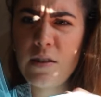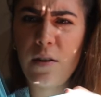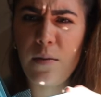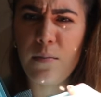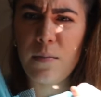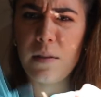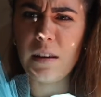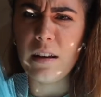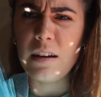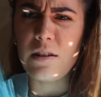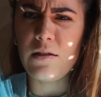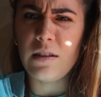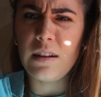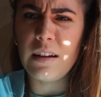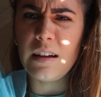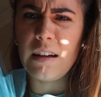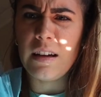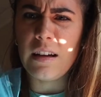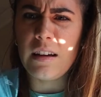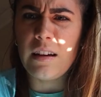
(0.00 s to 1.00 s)
I'm
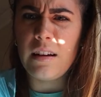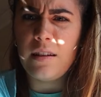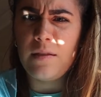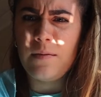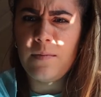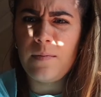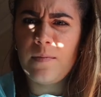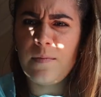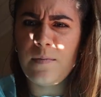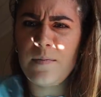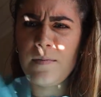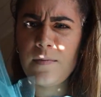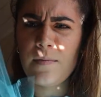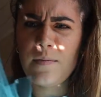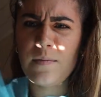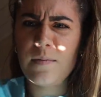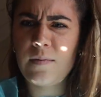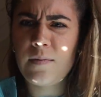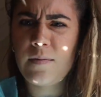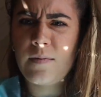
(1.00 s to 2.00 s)
literally gonna
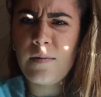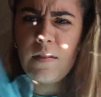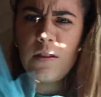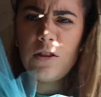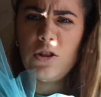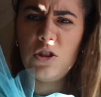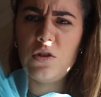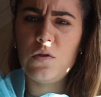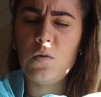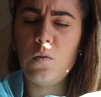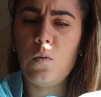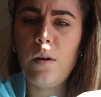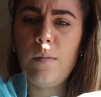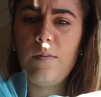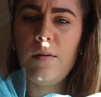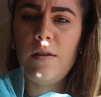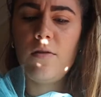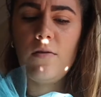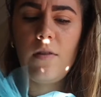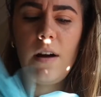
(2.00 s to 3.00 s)
just whip
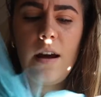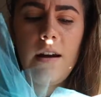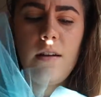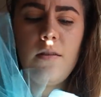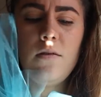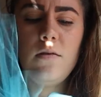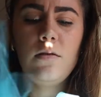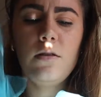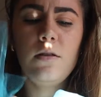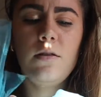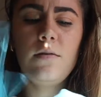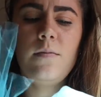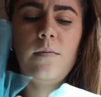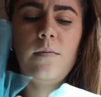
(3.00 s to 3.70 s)
it around